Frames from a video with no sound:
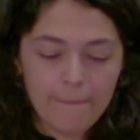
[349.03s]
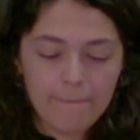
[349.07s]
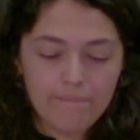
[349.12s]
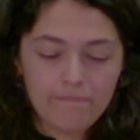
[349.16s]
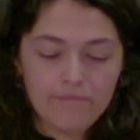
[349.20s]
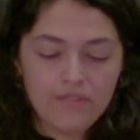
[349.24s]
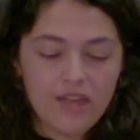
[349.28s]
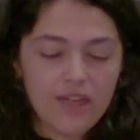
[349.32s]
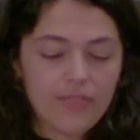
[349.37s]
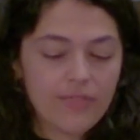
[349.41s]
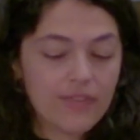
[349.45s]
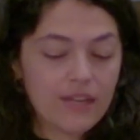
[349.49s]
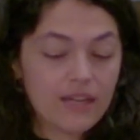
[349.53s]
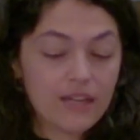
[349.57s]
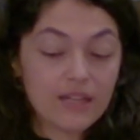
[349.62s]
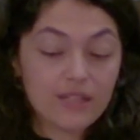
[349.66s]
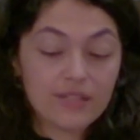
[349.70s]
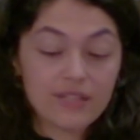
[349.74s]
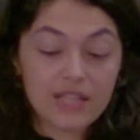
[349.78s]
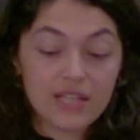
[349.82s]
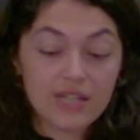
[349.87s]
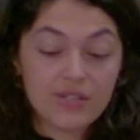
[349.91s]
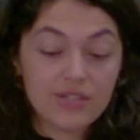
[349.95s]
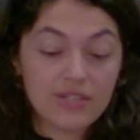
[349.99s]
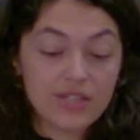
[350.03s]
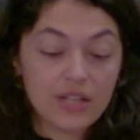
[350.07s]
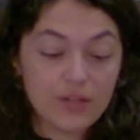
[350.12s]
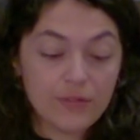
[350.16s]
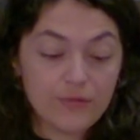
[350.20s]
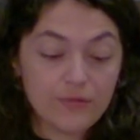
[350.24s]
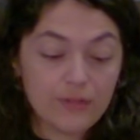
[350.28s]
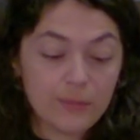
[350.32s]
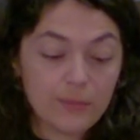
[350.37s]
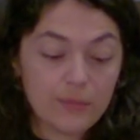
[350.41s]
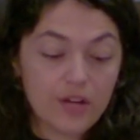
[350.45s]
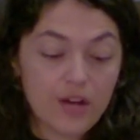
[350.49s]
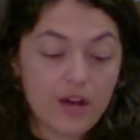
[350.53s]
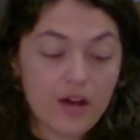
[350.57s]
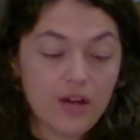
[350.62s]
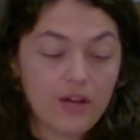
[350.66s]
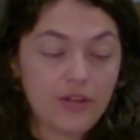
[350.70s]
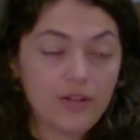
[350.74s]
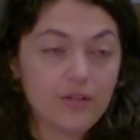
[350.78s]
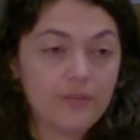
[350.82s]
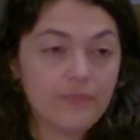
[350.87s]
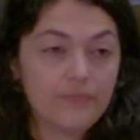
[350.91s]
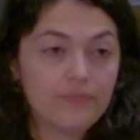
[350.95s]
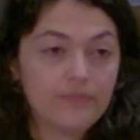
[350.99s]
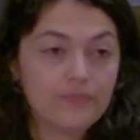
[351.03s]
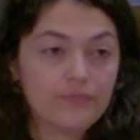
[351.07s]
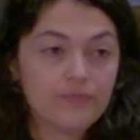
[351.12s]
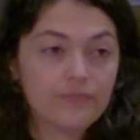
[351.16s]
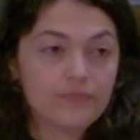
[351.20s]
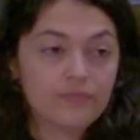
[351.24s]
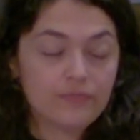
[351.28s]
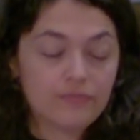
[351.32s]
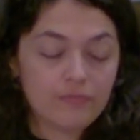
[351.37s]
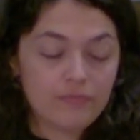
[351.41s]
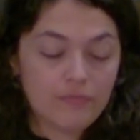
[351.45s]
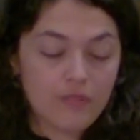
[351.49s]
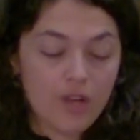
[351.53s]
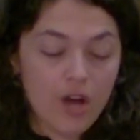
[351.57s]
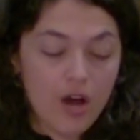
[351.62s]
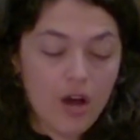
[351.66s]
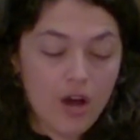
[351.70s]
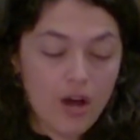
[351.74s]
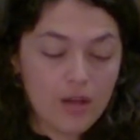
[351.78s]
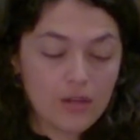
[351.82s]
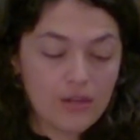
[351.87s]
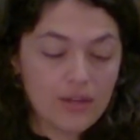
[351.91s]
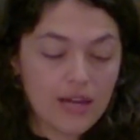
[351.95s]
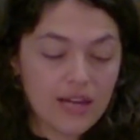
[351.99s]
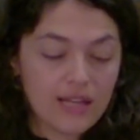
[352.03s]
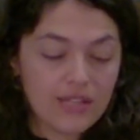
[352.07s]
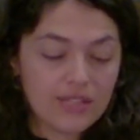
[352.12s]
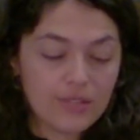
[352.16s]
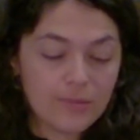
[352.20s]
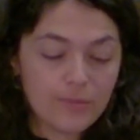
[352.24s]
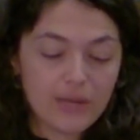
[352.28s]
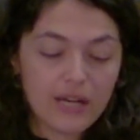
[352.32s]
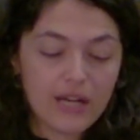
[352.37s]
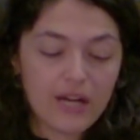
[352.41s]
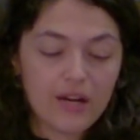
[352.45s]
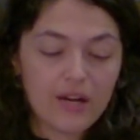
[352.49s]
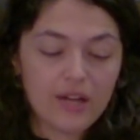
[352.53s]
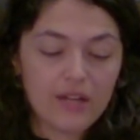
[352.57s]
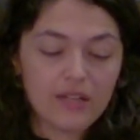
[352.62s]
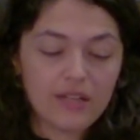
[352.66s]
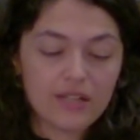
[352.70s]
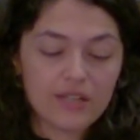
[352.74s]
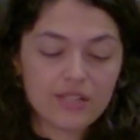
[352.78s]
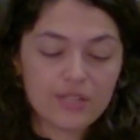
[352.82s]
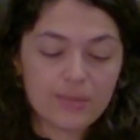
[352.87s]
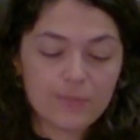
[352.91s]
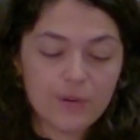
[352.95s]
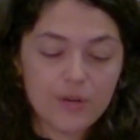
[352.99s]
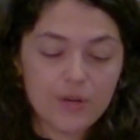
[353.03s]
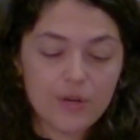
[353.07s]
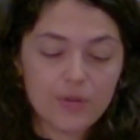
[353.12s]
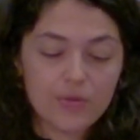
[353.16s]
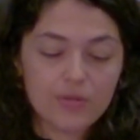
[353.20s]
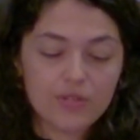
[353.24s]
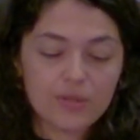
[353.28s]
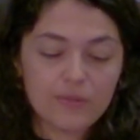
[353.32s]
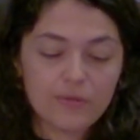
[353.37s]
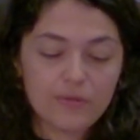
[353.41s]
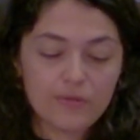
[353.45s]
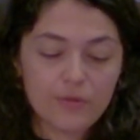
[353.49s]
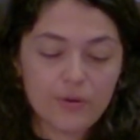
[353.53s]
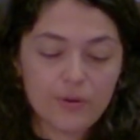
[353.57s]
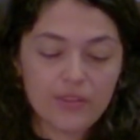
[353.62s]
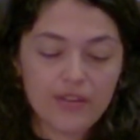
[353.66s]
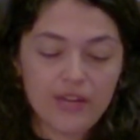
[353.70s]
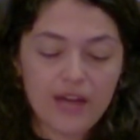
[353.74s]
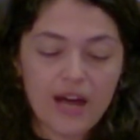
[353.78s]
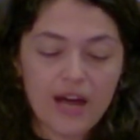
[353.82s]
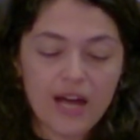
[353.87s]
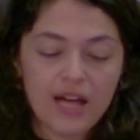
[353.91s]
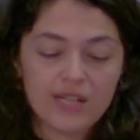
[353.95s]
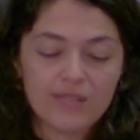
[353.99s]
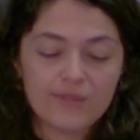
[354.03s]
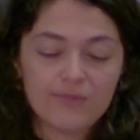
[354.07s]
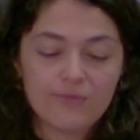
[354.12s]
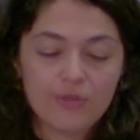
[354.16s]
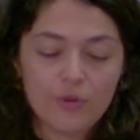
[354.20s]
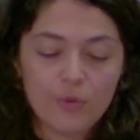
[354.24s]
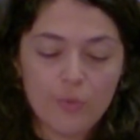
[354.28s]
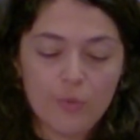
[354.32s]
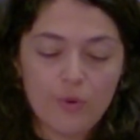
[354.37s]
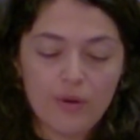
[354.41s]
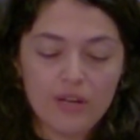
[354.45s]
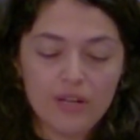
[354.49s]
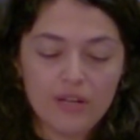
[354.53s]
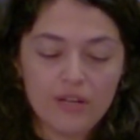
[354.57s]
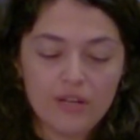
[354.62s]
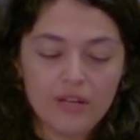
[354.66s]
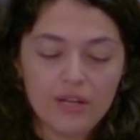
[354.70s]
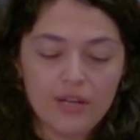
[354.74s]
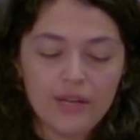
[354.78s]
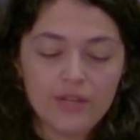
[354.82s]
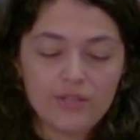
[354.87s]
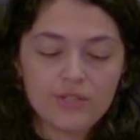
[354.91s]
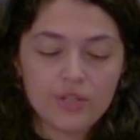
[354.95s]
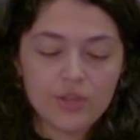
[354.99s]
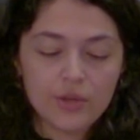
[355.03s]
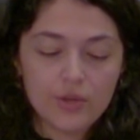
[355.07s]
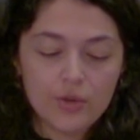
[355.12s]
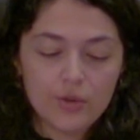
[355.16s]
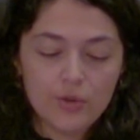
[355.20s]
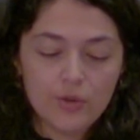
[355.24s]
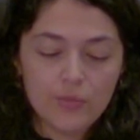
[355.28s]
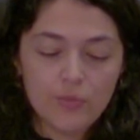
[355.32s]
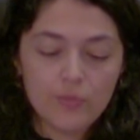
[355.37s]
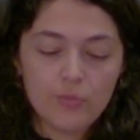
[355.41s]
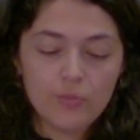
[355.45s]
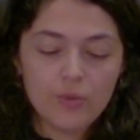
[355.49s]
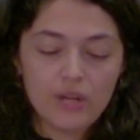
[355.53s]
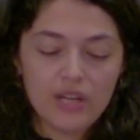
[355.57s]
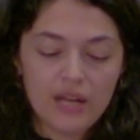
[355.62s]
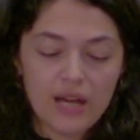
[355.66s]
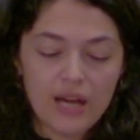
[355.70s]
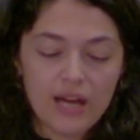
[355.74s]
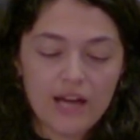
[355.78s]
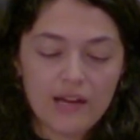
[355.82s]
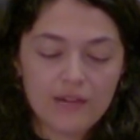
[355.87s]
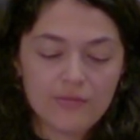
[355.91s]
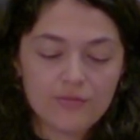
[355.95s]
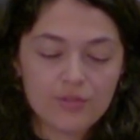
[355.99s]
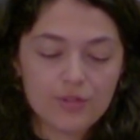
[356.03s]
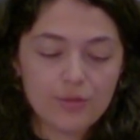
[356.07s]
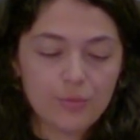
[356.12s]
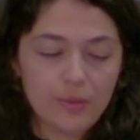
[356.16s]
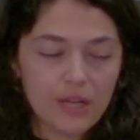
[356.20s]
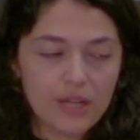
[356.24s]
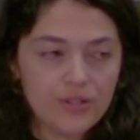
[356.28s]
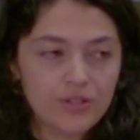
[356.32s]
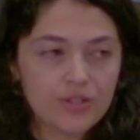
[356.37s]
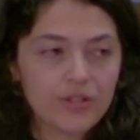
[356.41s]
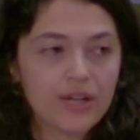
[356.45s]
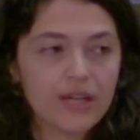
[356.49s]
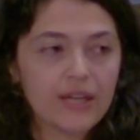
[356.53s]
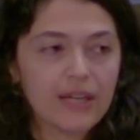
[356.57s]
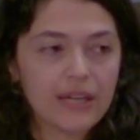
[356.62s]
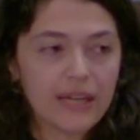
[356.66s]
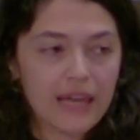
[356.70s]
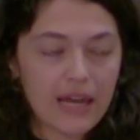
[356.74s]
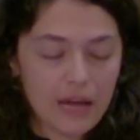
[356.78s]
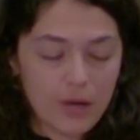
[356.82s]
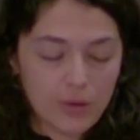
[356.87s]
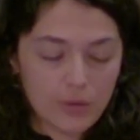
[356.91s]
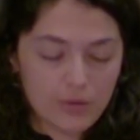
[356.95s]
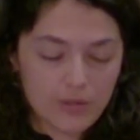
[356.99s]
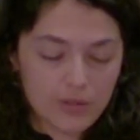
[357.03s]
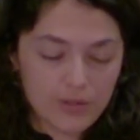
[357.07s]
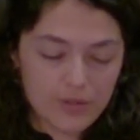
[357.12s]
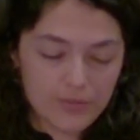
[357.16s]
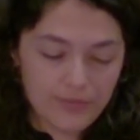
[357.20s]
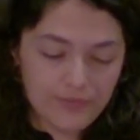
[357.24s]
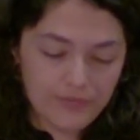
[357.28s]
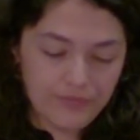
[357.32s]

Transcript: Nothing is concealed from God. All lies bare and exposed before the eyes of the one to whom we have to render an account.